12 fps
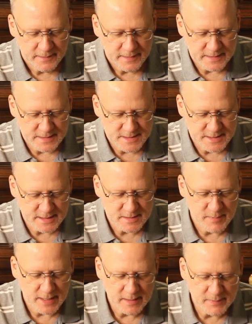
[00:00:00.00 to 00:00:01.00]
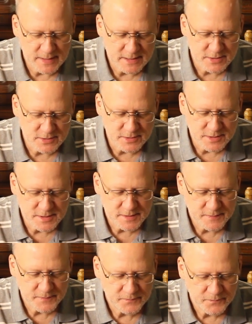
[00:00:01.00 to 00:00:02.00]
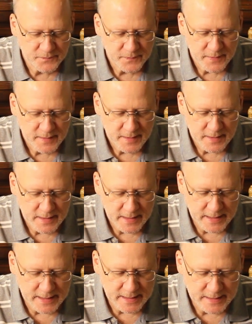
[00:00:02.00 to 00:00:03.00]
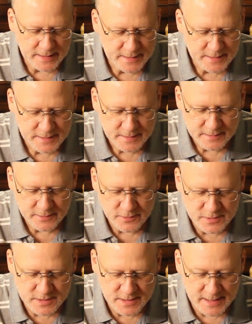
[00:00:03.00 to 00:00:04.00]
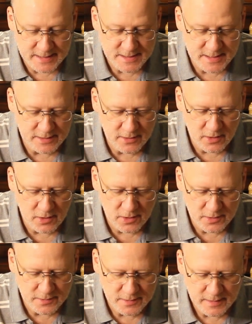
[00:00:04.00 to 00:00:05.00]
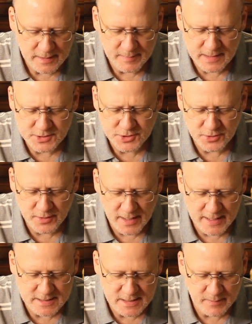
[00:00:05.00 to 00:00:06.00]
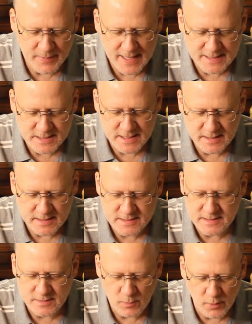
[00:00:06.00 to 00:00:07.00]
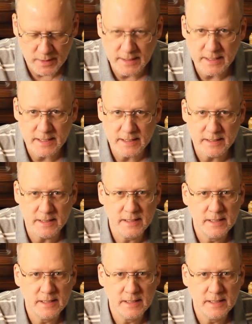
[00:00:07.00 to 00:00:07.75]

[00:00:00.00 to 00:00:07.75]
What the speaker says: It's 6 megapixels and uses an SD card. I'm not sure the highest capacity. This is a 1 gig,